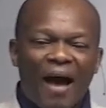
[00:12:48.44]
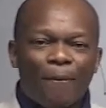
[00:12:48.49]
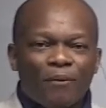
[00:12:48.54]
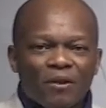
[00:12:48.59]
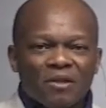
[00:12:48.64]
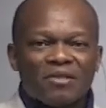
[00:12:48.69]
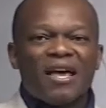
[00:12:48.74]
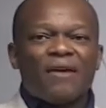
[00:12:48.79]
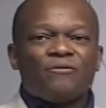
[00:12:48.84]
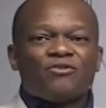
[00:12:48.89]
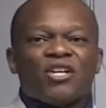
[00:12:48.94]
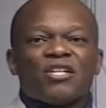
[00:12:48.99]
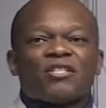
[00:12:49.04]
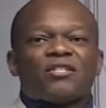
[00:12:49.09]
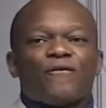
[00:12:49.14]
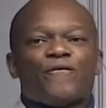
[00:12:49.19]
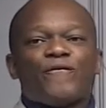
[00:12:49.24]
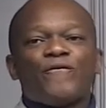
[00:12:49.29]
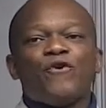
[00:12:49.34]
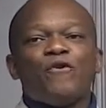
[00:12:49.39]
couples have
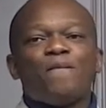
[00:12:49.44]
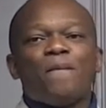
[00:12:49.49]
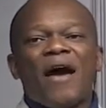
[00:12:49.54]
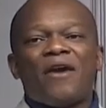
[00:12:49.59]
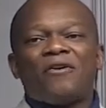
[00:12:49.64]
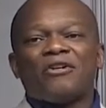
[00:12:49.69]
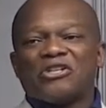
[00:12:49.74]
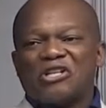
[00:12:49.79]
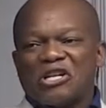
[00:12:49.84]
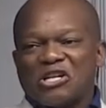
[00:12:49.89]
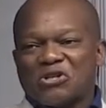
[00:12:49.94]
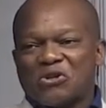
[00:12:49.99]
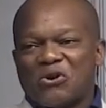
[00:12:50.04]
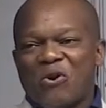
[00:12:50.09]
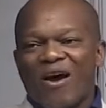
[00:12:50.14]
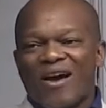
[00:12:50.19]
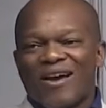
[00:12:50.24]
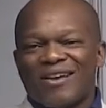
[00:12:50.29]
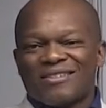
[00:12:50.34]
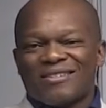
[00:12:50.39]
just a few marriage
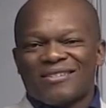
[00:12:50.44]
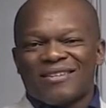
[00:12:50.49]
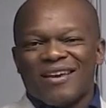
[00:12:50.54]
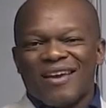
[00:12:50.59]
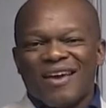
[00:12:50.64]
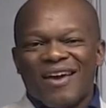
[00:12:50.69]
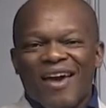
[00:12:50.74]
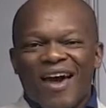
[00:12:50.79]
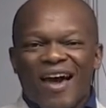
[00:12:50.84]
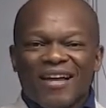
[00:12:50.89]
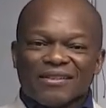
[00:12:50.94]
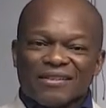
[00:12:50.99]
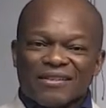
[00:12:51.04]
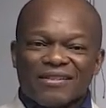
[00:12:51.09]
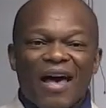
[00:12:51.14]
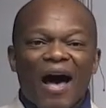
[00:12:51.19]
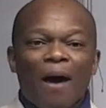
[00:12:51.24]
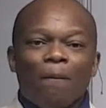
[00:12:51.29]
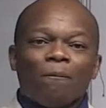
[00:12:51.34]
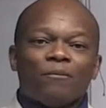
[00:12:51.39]
destroyers. And
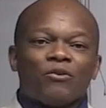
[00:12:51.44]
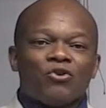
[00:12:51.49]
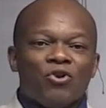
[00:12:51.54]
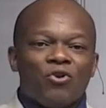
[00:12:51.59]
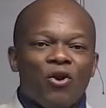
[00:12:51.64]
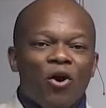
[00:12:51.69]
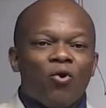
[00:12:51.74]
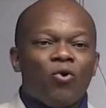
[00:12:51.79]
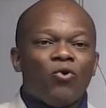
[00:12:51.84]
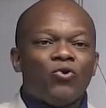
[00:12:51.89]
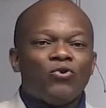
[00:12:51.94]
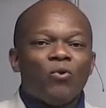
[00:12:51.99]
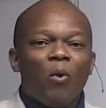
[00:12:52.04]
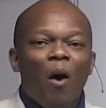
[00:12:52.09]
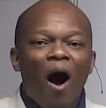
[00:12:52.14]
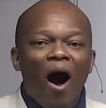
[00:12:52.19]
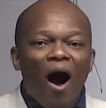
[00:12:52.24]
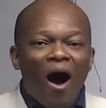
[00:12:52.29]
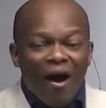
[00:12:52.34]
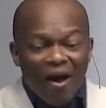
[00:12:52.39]
some, you know who you
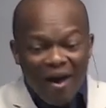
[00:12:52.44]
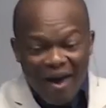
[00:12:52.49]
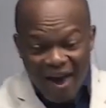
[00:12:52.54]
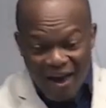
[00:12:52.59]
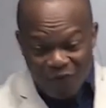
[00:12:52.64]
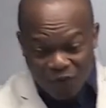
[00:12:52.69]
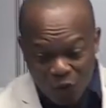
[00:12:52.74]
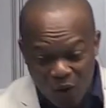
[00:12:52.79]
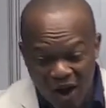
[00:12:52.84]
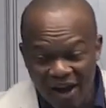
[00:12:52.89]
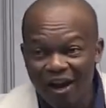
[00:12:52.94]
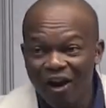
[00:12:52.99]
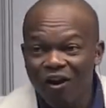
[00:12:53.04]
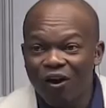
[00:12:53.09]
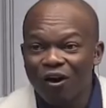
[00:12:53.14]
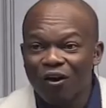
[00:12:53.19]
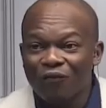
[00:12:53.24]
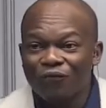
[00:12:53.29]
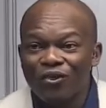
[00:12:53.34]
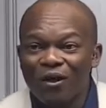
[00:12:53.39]
are, have quite a
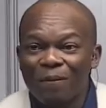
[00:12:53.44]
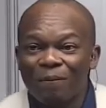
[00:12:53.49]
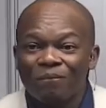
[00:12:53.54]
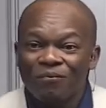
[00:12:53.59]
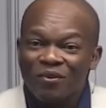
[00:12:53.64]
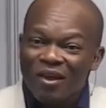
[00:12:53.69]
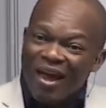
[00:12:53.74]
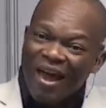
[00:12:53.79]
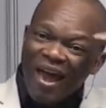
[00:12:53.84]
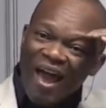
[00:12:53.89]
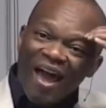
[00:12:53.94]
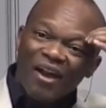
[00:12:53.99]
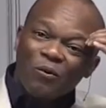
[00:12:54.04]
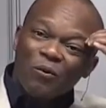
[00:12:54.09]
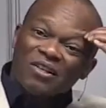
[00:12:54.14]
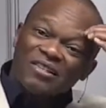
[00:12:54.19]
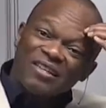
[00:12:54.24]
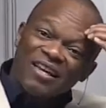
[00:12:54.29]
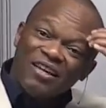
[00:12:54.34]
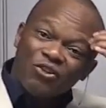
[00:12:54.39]
lot of them. And it
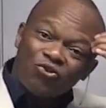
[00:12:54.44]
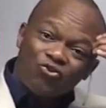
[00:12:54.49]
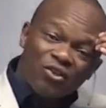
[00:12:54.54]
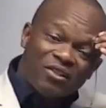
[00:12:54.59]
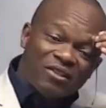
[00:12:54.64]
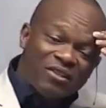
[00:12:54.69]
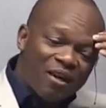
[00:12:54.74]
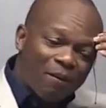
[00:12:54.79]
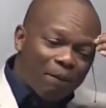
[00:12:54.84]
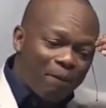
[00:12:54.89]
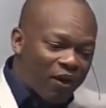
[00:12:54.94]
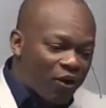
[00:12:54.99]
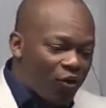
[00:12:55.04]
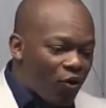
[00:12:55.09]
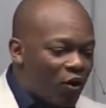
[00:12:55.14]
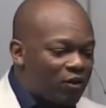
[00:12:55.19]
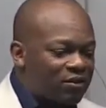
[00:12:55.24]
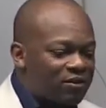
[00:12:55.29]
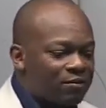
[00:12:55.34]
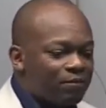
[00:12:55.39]
was interesting
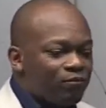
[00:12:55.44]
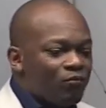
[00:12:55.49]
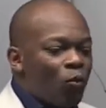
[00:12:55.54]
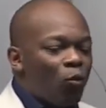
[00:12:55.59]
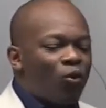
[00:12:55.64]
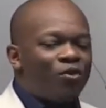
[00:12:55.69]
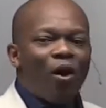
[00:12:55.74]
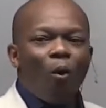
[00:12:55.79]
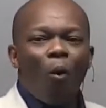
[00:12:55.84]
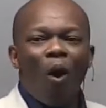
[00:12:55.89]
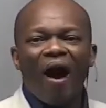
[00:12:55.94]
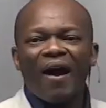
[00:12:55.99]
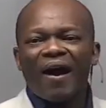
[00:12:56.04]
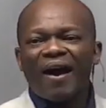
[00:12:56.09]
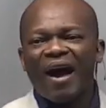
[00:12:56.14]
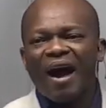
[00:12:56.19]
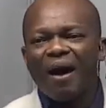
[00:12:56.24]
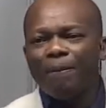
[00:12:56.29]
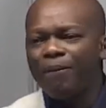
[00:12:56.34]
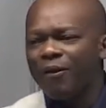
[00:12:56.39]
because with the
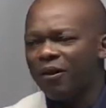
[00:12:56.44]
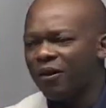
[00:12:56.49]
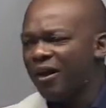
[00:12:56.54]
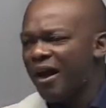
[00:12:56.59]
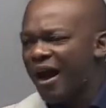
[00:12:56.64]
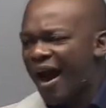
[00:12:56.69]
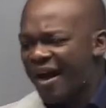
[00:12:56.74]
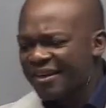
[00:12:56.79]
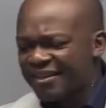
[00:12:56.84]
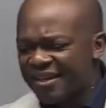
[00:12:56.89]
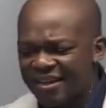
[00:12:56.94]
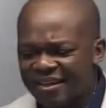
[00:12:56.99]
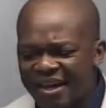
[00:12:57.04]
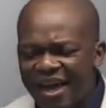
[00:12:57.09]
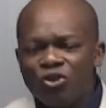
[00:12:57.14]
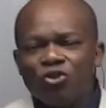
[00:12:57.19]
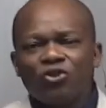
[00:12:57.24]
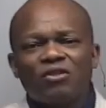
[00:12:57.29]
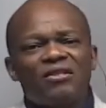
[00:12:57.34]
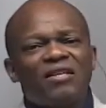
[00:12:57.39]
one couple, I said,
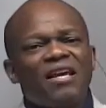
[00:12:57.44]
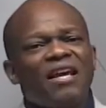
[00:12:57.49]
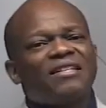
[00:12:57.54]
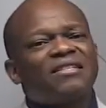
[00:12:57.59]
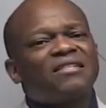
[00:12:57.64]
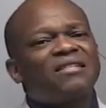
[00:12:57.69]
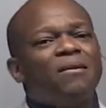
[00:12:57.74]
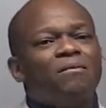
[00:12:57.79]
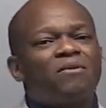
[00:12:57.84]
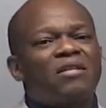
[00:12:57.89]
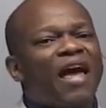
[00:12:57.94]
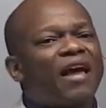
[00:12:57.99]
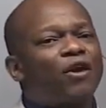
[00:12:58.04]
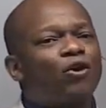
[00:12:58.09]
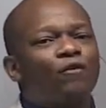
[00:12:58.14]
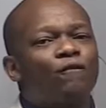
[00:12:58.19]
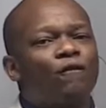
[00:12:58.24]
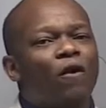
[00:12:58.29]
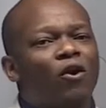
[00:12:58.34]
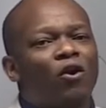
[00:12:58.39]
Can you see? It seems like
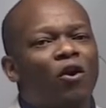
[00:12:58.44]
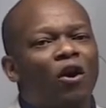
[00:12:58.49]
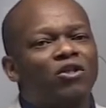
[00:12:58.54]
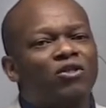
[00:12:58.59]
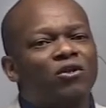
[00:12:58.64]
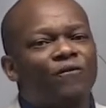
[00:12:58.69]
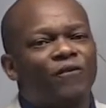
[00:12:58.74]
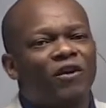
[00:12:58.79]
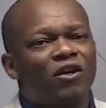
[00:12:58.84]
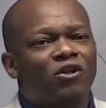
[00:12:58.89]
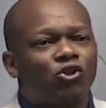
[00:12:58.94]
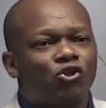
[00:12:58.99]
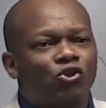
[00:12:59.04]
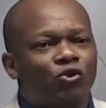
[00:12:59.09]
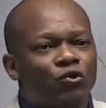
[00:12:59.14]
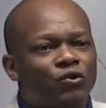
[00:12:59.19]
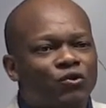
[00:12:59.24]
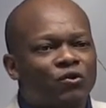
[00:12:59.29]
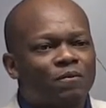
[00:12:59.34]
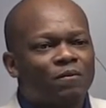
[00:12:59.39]
you've got lots of
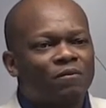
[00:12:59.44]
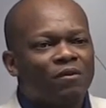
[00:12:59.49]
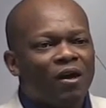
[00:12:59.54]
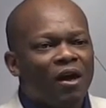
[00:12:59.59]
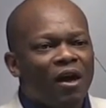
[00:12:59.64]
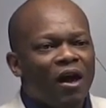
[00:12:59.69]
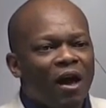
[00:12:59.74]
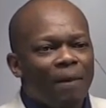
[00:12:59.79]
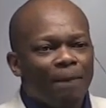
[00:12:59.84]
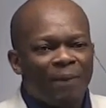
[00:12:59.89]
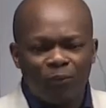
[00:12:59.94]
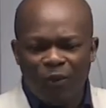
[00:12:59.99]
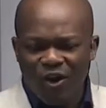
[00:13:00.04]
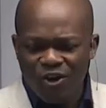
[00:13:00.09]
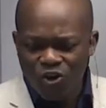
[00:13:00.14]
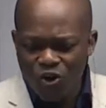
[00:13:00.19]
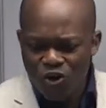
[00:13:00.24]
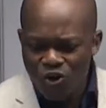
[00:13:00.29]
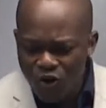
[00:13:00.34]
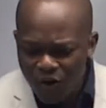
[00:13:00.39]
issues. But
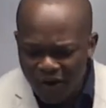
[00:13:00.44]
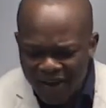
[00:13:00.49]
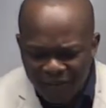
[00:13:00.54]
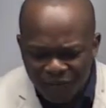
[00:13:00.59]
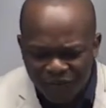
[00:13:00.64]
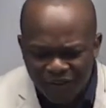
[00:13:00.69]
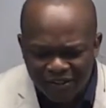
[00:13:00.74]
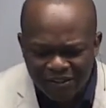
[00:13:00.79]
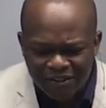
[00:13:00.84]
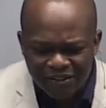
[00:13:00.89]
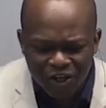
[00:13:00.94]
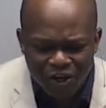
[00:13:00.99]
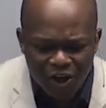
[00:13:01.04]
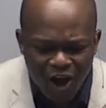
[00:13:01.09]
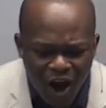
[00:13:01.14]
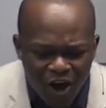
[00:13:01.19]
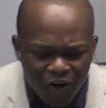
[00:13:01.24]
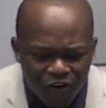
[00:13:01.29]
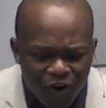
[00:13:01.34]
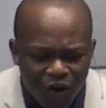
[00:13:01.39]
when you look at this
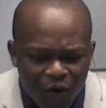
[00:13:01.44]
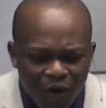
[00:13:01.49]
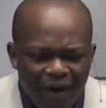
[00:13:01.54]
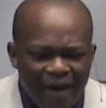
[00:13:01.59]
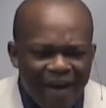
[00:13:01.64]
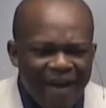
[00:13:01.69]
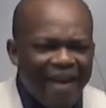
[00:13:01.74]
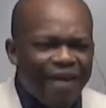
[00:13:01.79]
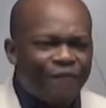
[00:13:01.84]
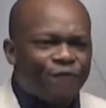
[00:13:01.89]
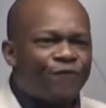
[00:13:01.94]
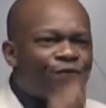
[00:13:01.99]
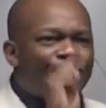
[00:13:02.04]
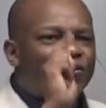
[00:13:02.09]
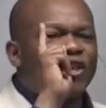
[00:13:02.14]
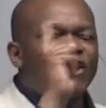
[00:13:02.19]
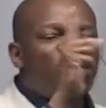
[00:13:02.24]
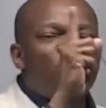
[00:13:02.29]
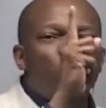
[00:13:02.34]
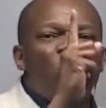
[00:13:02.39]
scenario, if
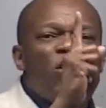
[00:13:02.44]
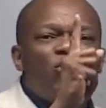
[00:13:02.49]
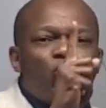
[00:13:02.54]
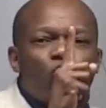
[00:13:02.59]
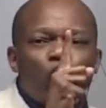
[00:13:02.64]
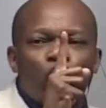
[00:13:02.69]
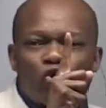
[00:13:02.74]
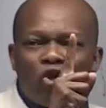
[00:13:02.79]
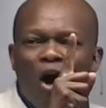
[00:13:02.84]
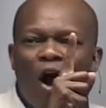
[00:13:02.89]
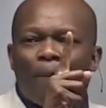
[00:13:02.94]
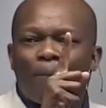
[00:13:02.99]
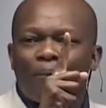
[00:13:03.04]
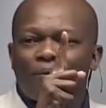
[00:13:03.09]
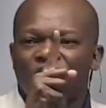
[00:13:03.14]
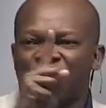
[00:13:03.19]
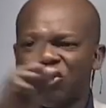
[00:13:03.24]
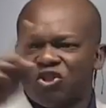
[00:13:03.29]
this were to stop,